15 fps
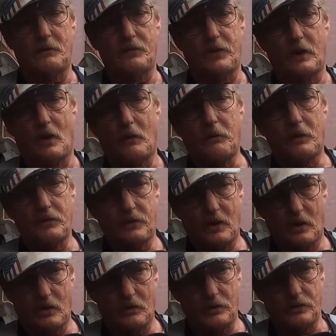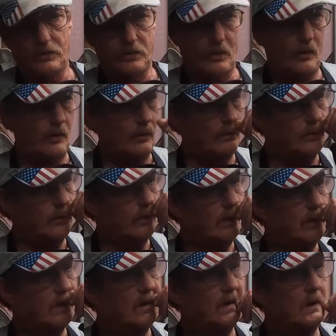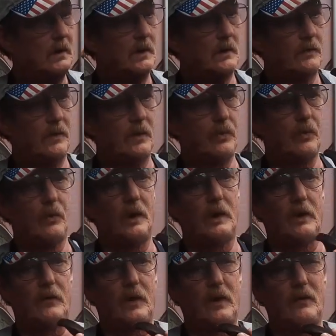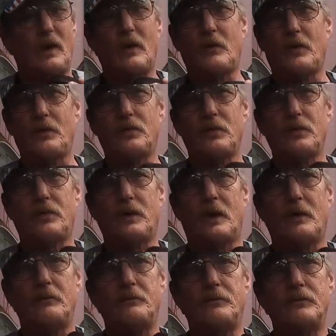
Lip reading: The Opal Doe was sold this winter right around Christmas time.